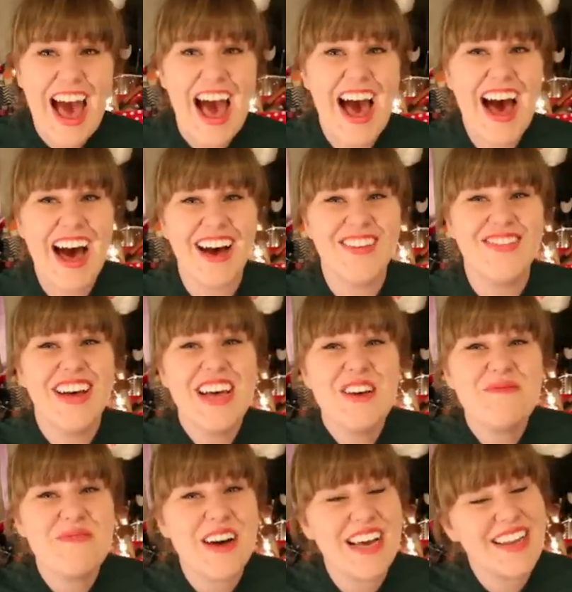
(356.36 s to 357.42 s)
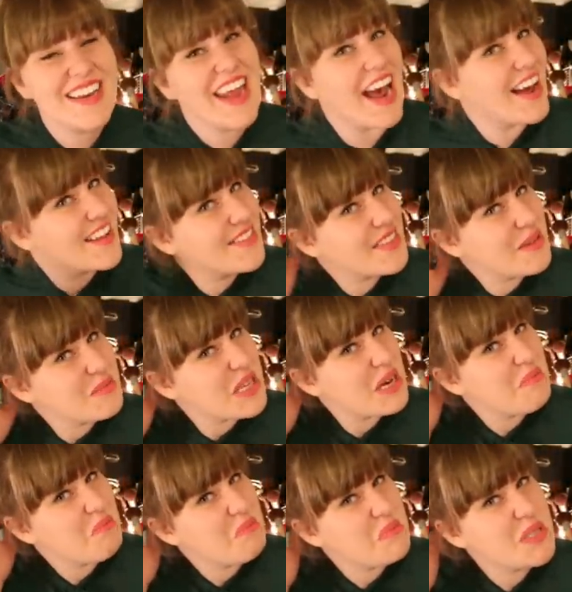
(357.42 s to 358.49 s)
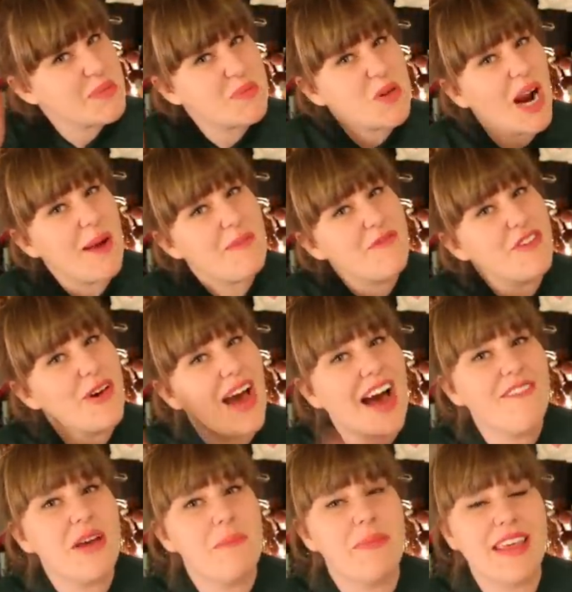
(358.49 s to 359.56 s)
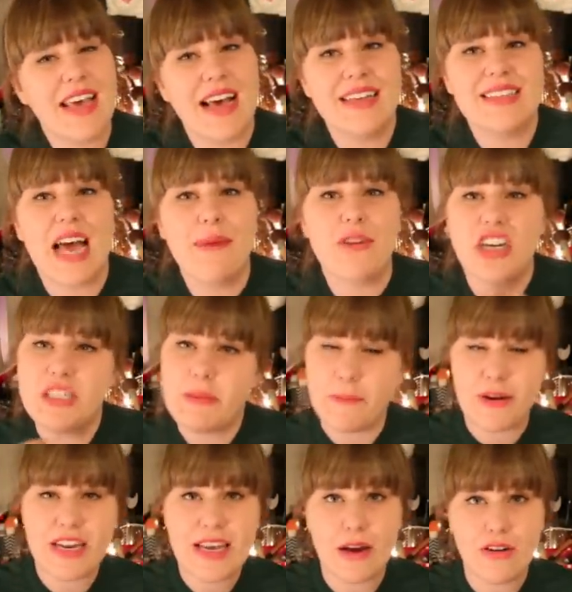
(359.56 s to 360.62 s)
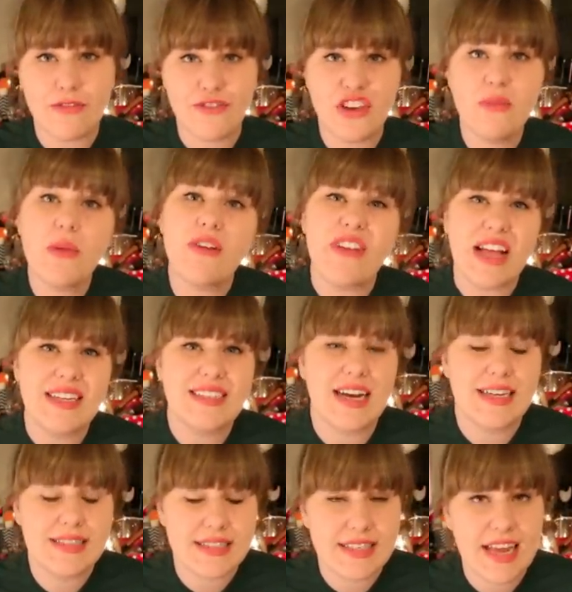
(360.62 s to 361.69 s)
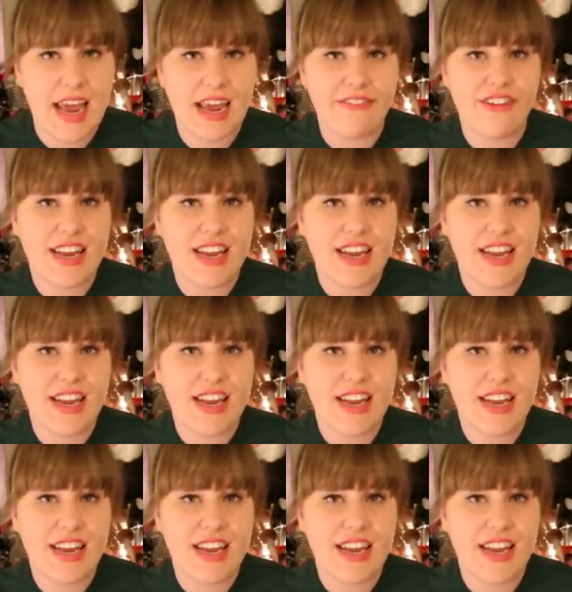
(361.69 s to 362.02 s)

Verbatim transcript: um, but yeah, thumbs up, subscribe if you haven't because I'm going to be putting out a few more Valentine's Day